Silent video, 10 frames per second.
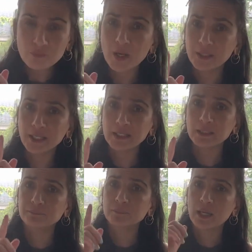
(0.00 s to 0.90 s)
I like
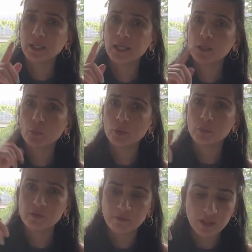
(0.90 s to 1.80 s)
it. I like it when
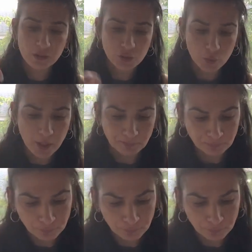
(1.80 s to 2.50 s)
we vegans win.